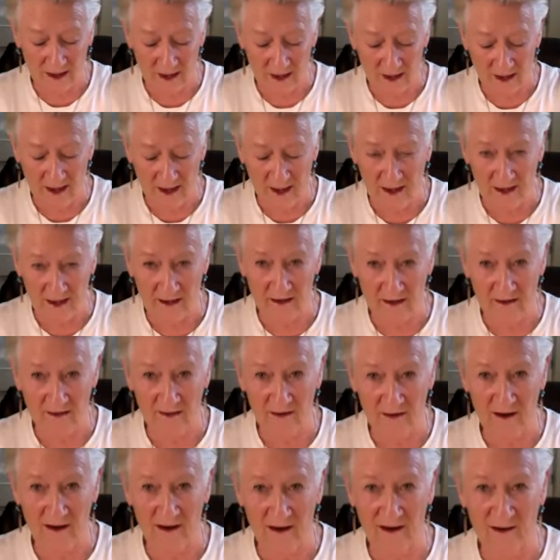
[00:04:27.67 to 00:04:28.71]
And
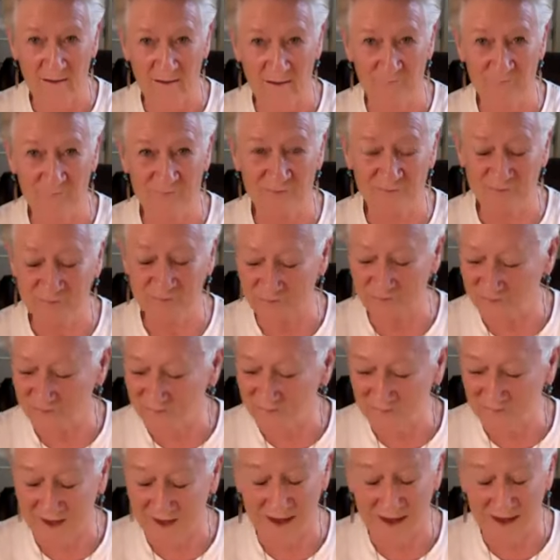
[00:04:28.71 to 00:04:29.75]

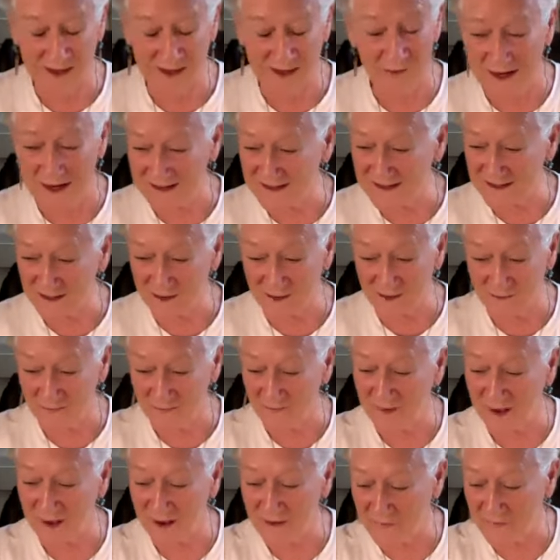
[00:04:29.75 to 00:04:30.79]
anyway, so
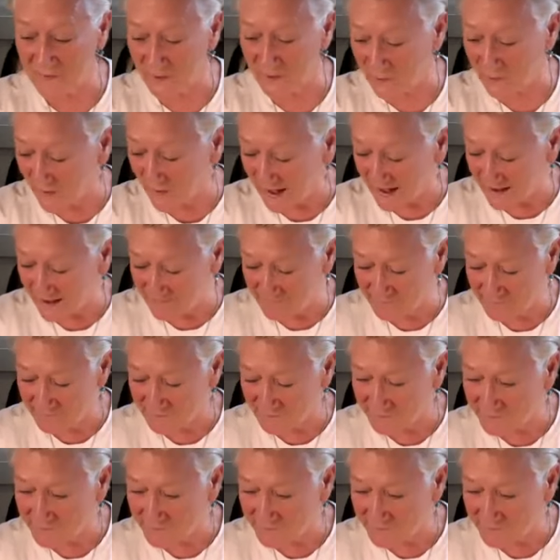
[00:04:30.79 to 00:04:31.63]
I feel great.